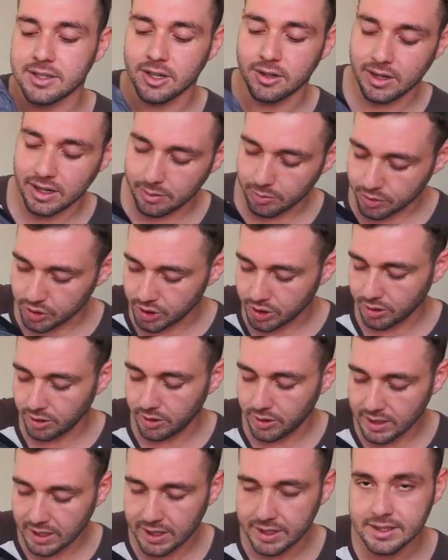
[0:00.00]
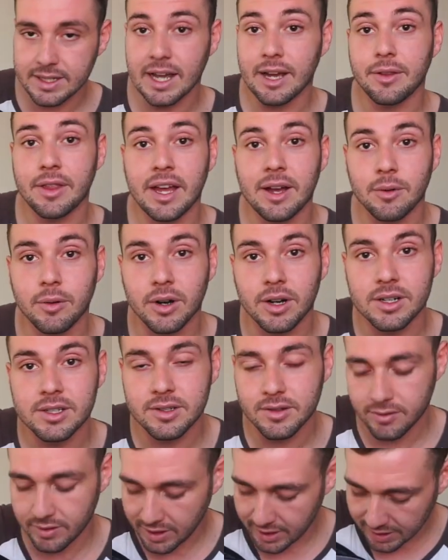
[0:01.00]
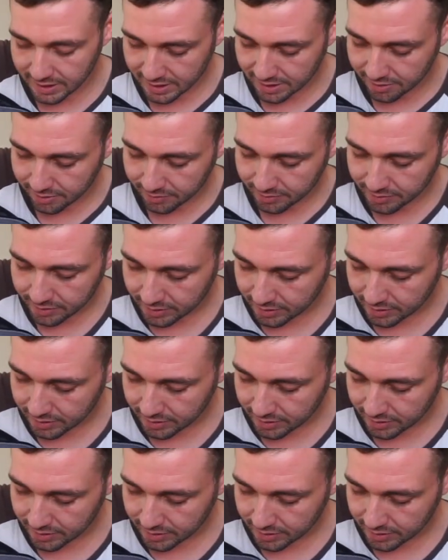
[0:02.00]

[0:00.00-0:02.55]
So I will show you guys how that works right now.